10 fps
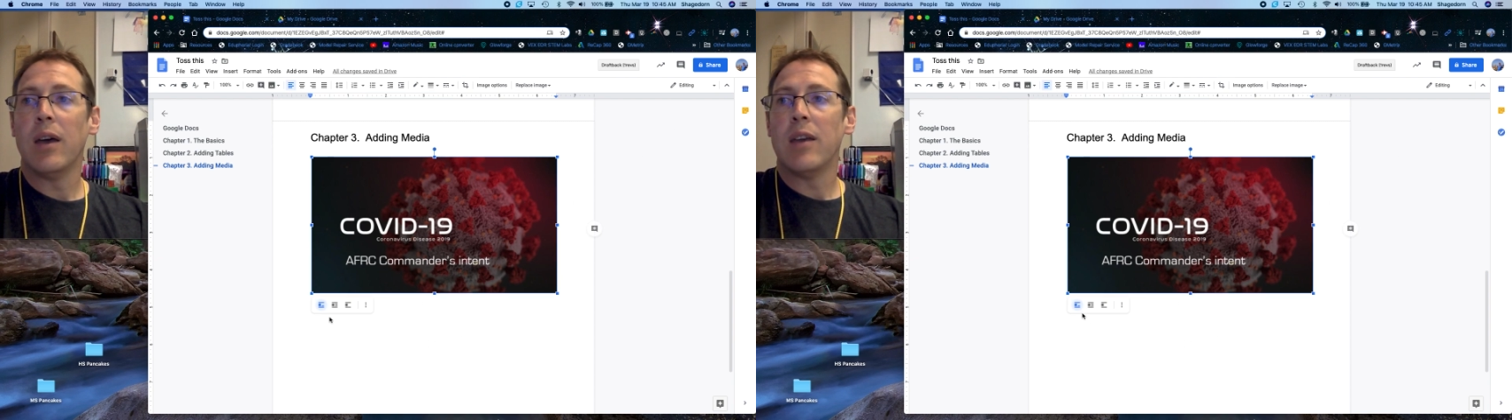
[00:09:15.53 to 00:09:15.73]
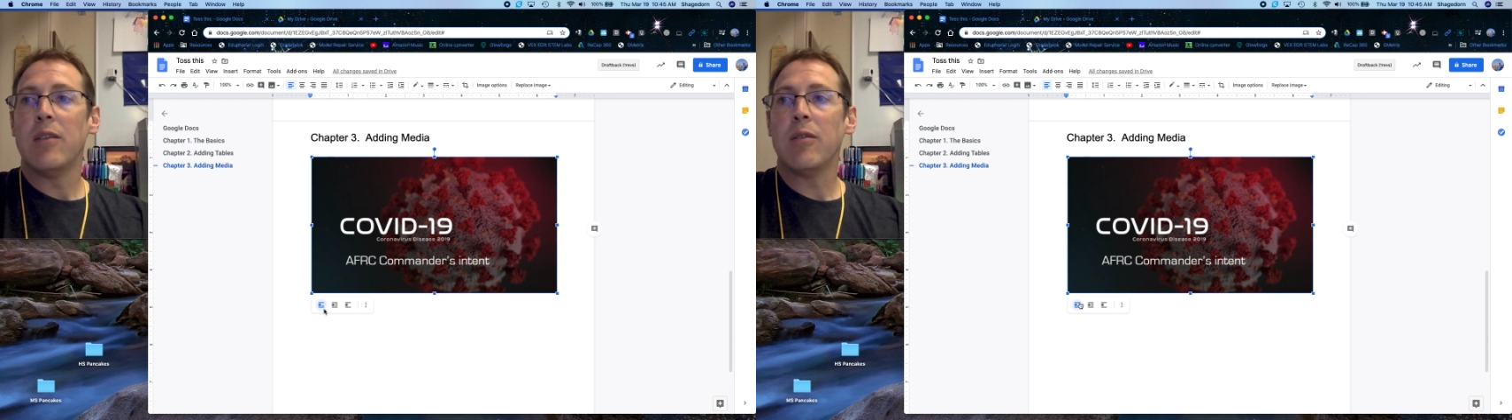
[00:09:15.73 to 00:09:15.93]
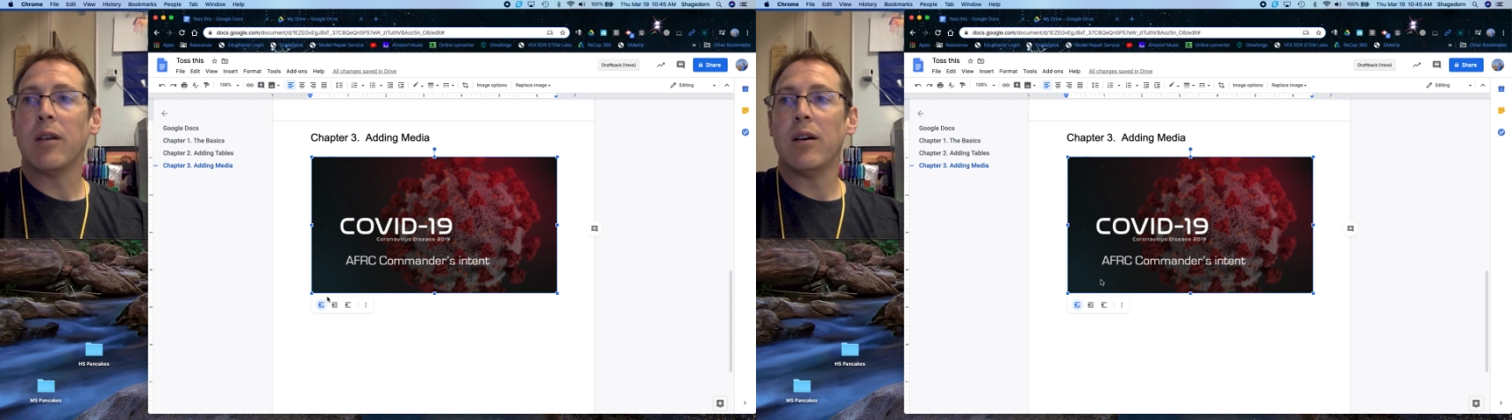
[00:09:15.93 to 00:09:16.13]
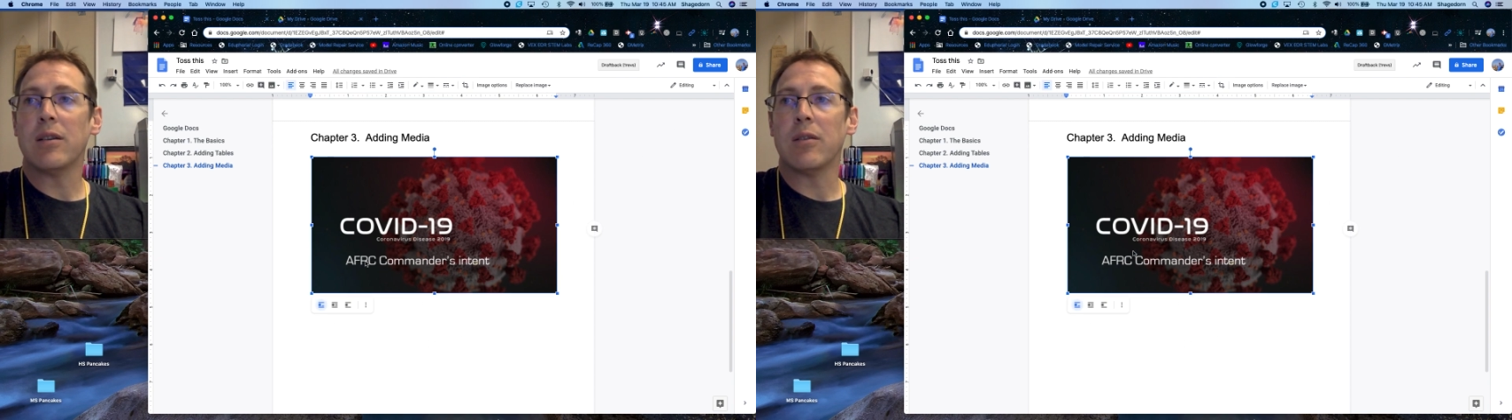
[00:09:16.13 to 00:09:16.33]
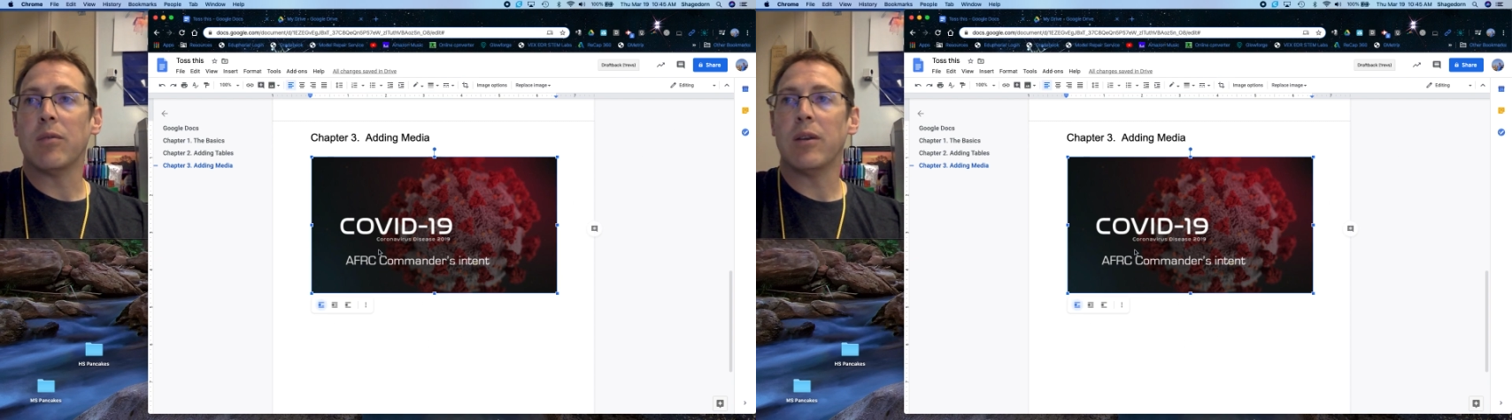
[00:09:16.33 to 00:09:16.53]
You can
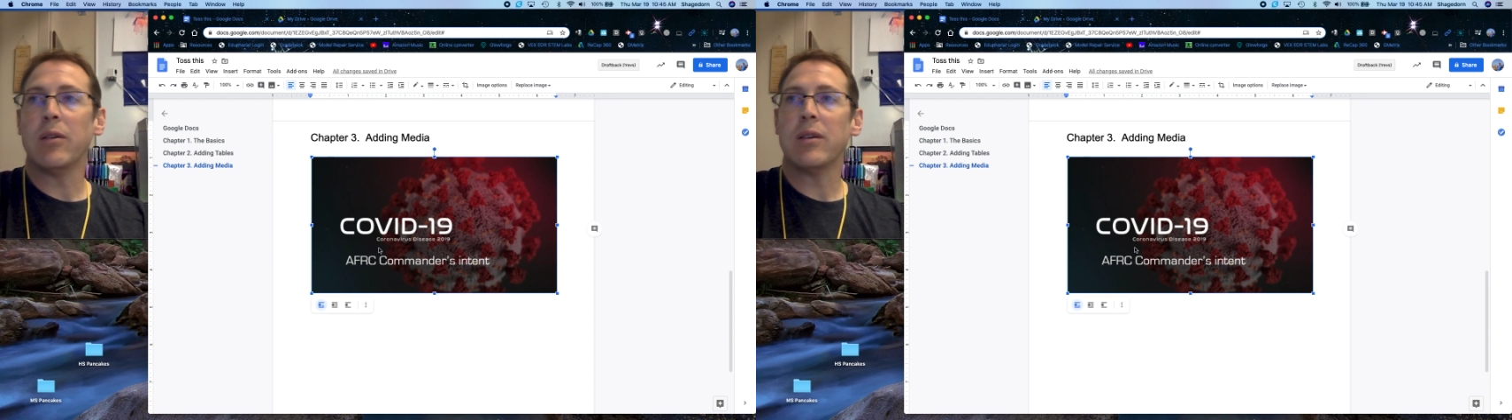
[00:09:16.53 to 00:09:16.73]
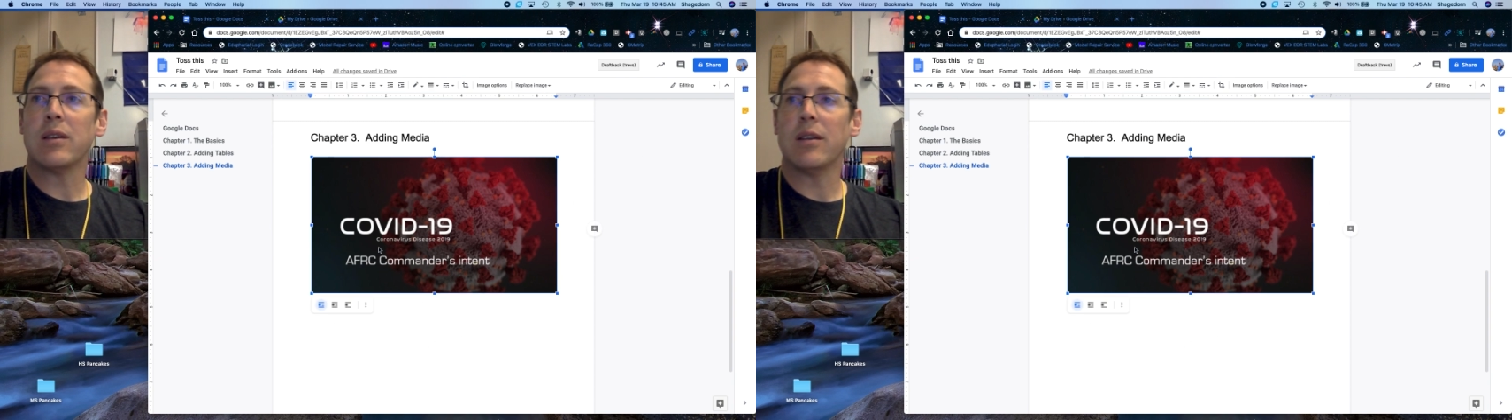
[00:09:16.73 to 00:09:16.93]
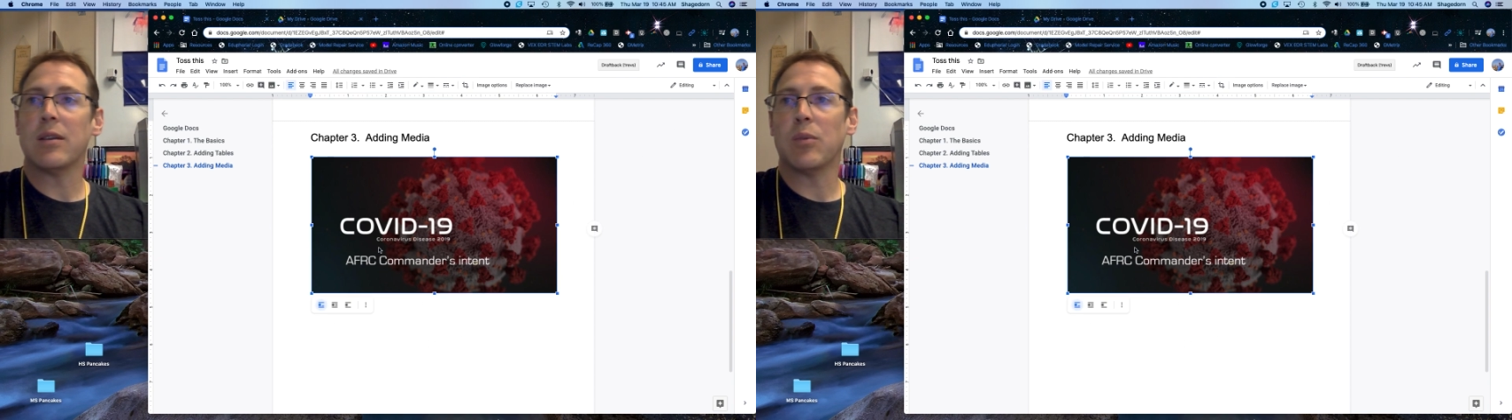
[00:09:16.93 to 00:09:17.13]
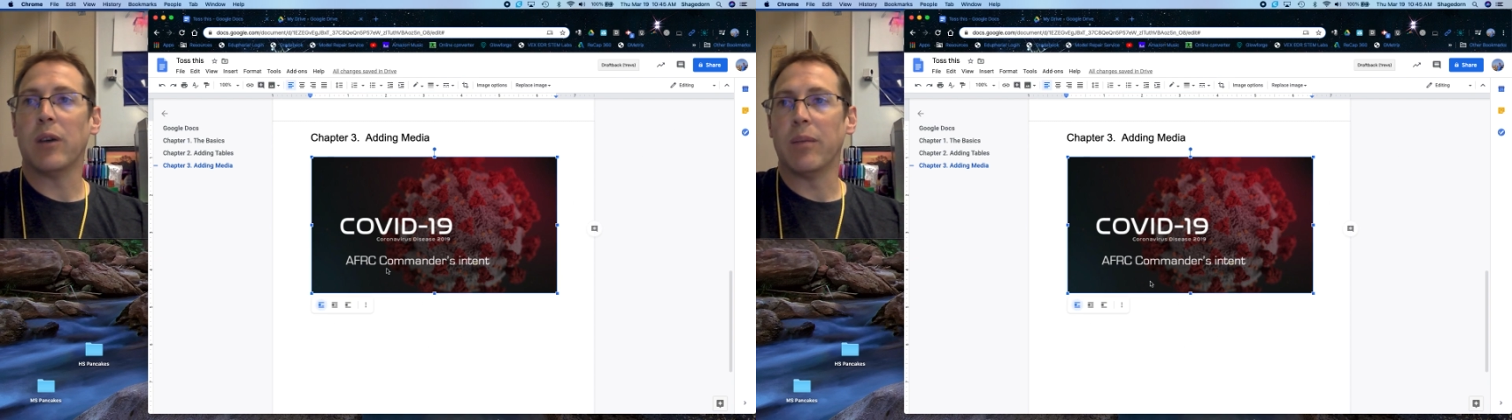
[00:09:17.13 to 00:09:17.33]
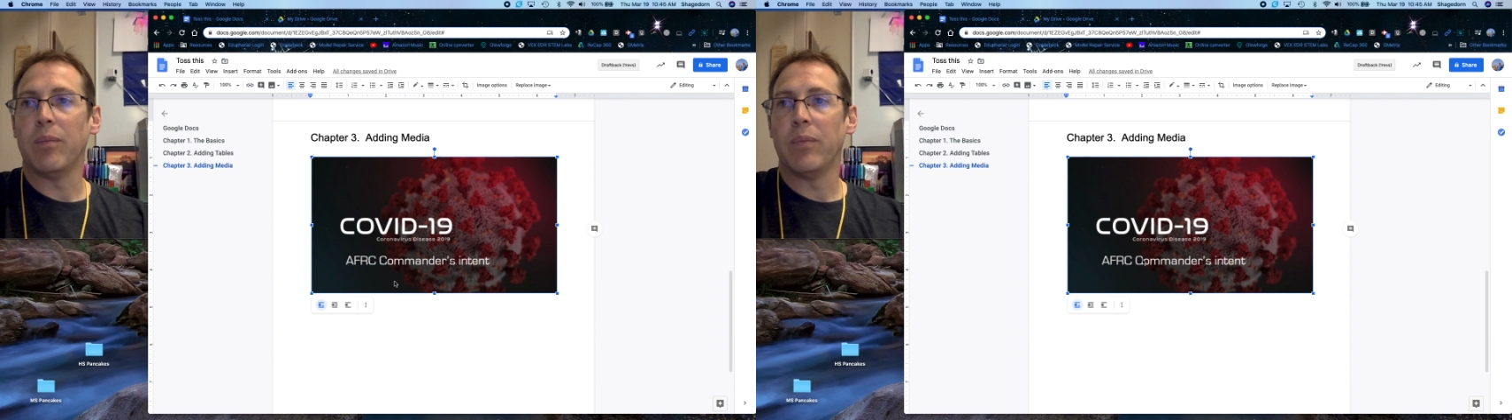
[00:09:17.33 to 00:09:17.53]
also notice on this
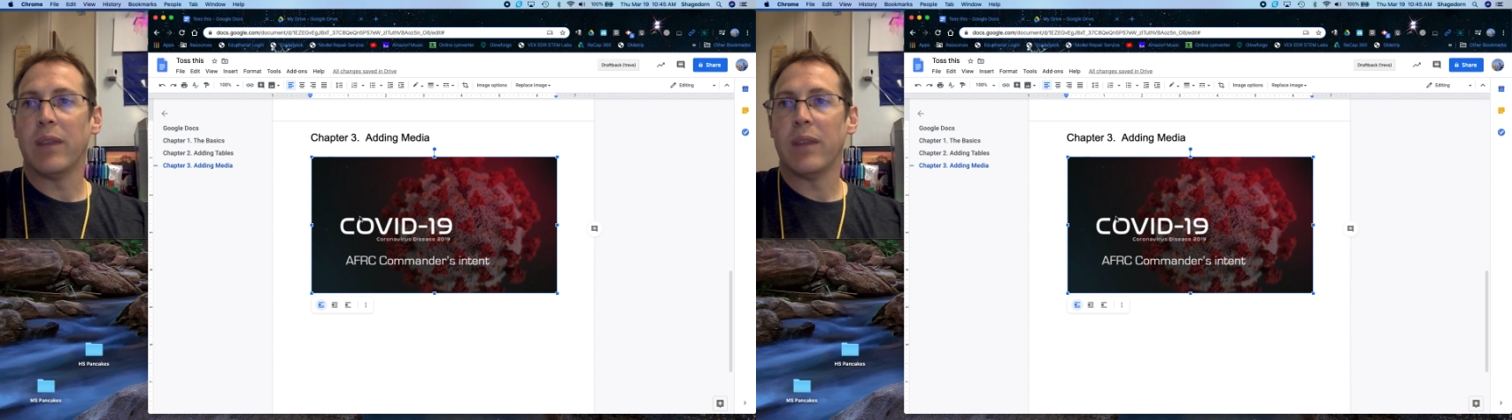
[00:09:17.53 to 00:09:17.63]
one,